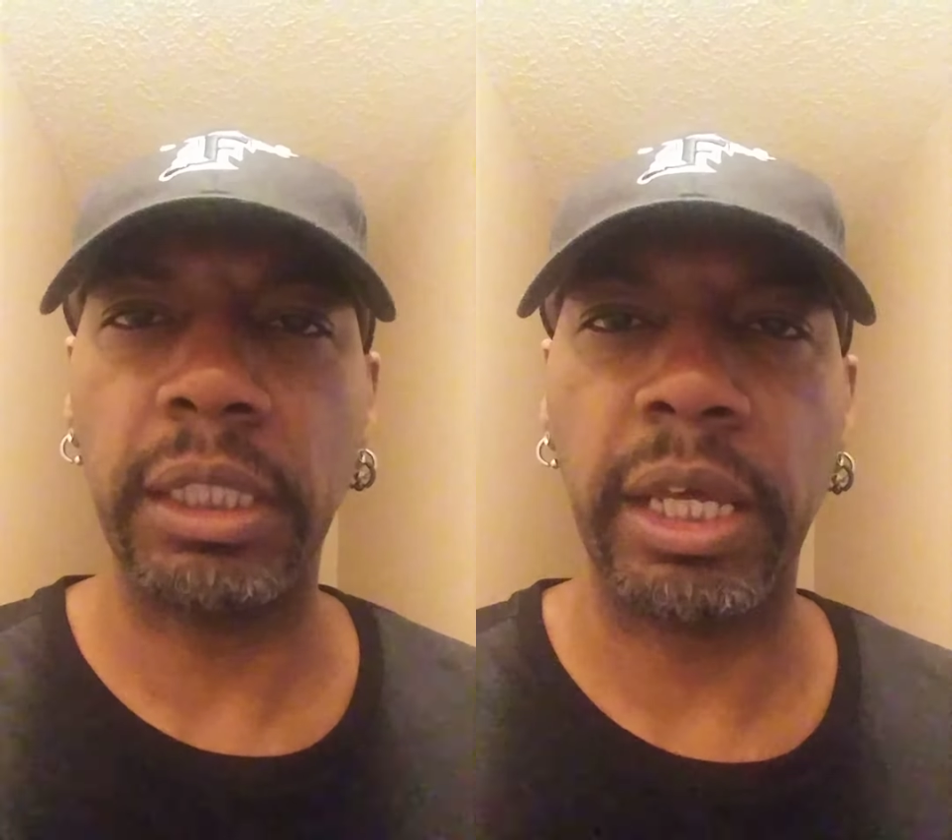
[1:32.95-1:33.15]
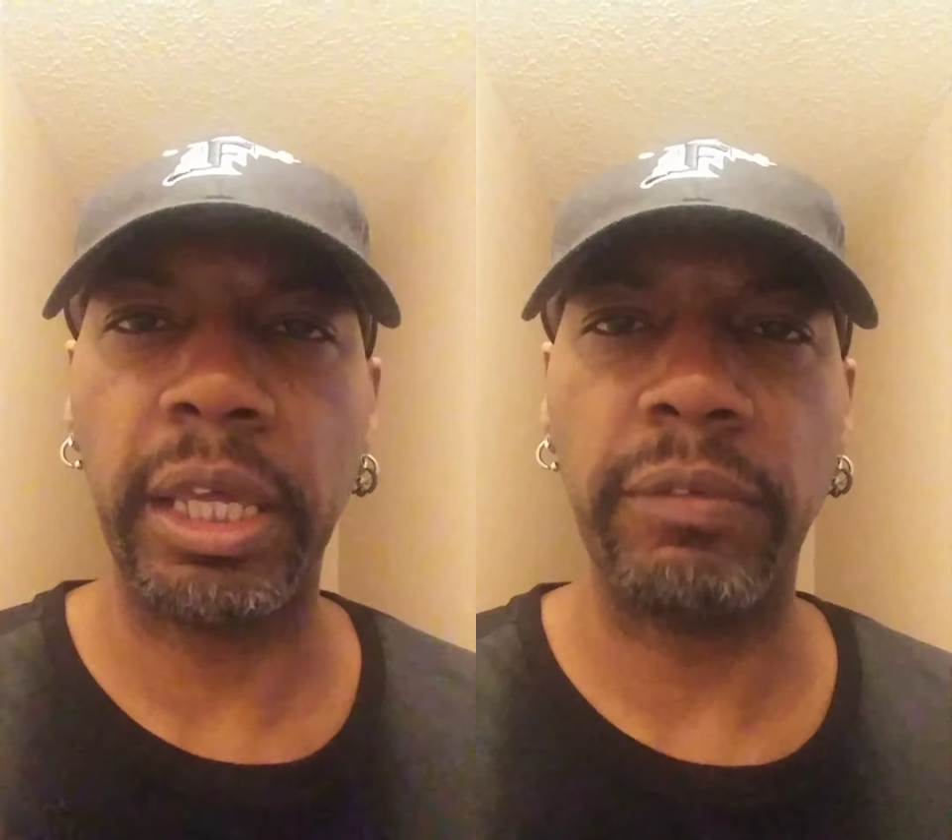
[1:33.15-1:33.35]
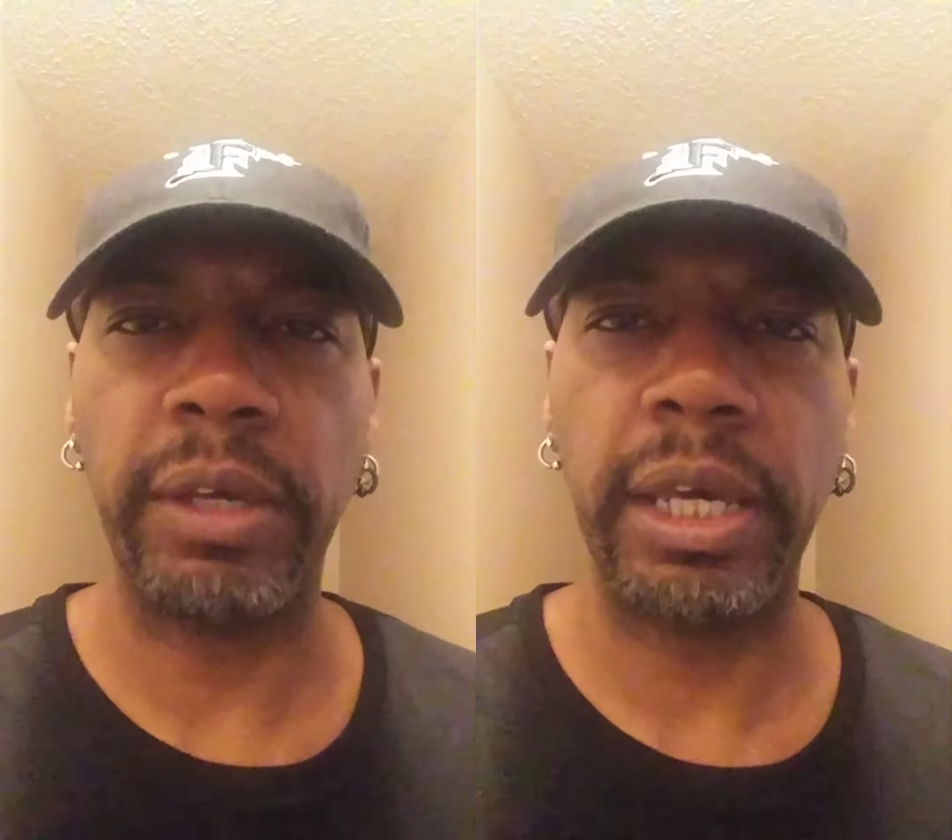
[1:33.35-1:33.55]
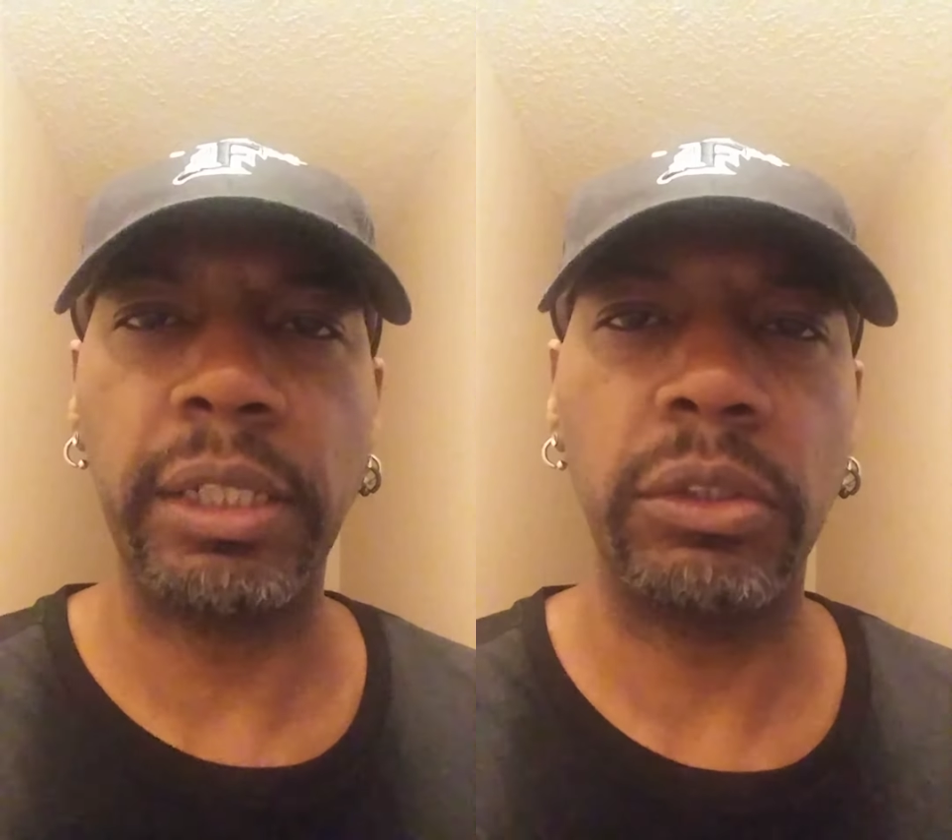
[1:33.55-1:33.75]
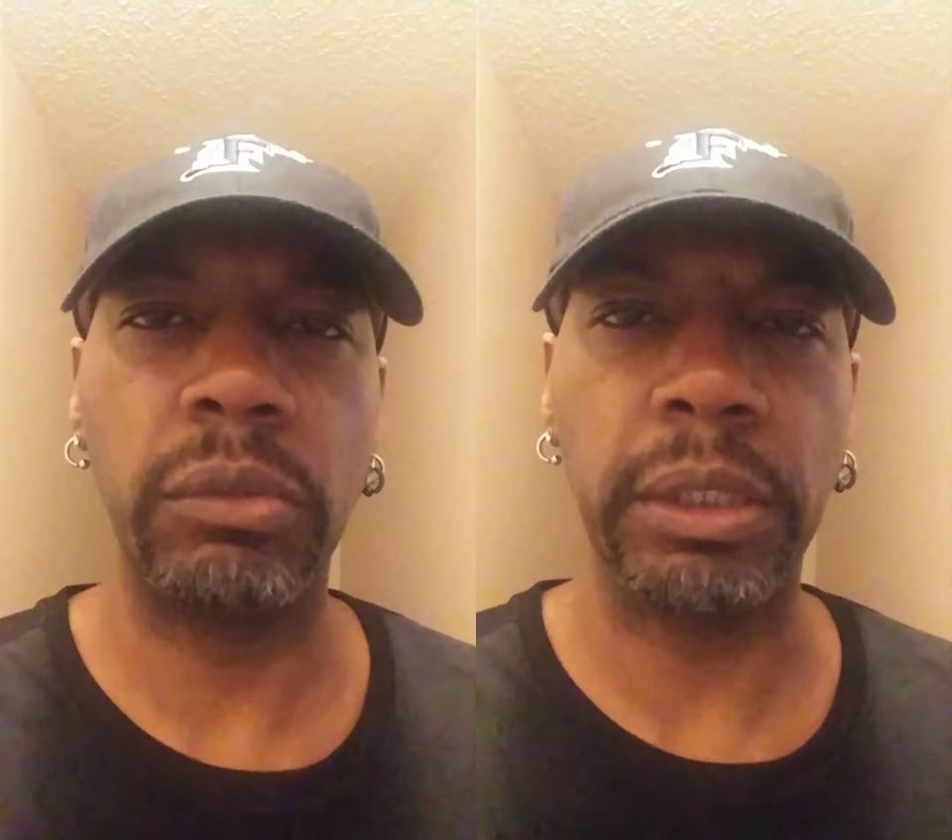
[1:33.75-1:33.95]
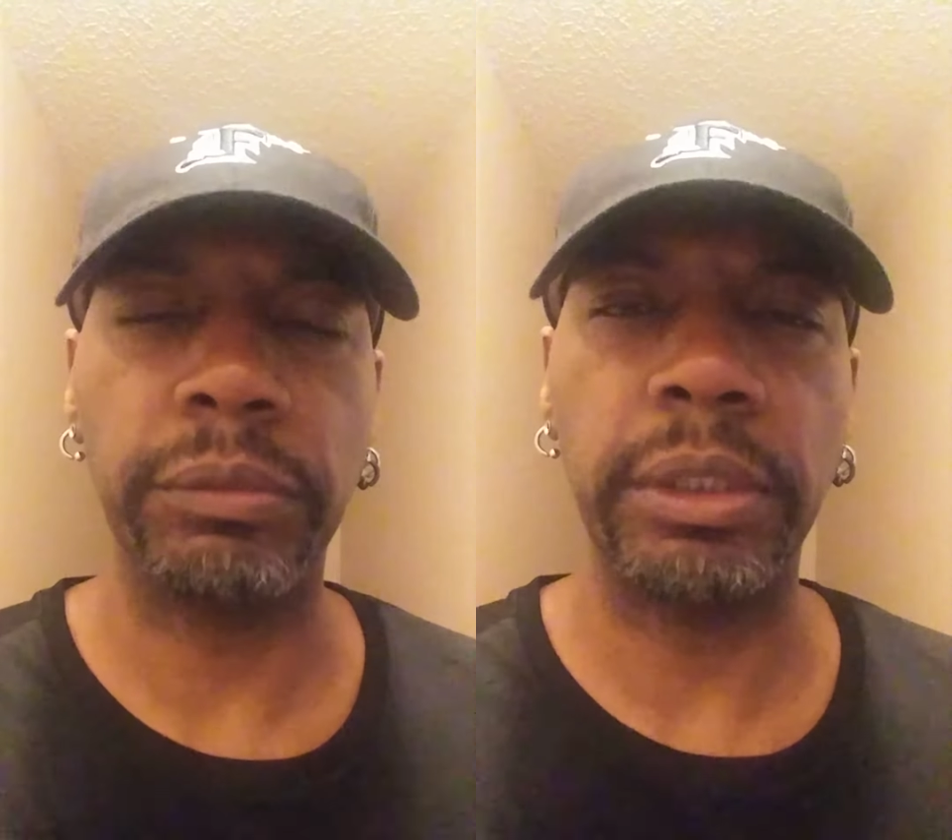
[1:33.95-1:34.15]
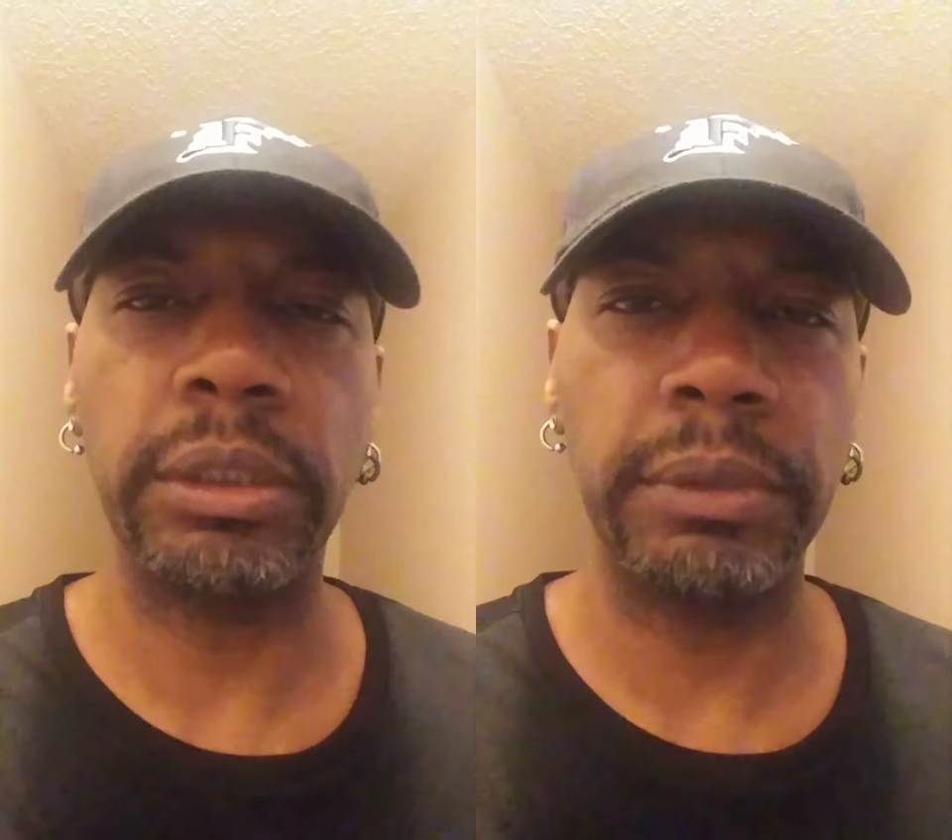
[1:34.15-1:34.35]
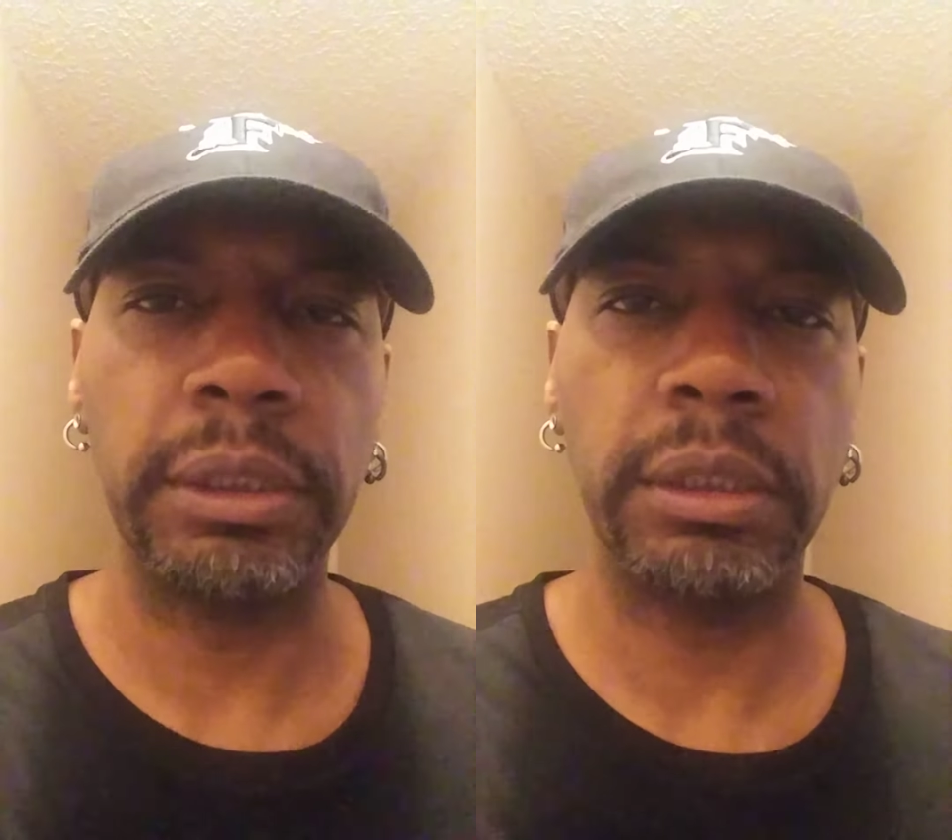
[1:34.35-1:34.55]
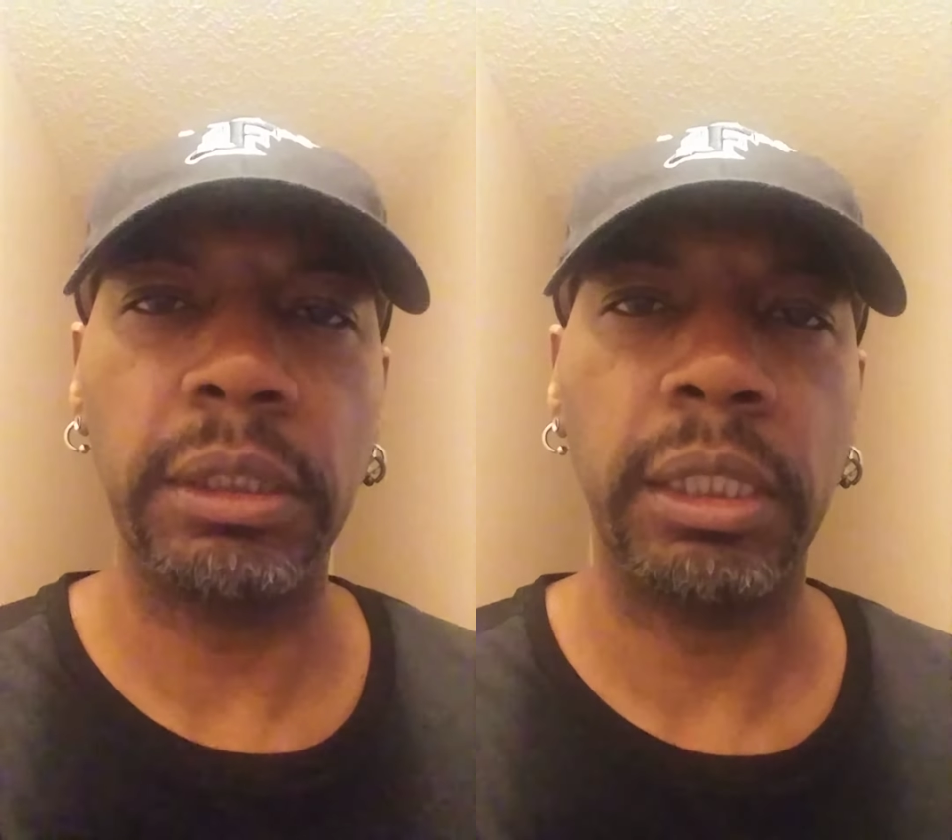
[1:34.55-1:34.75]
I have added to my regimen.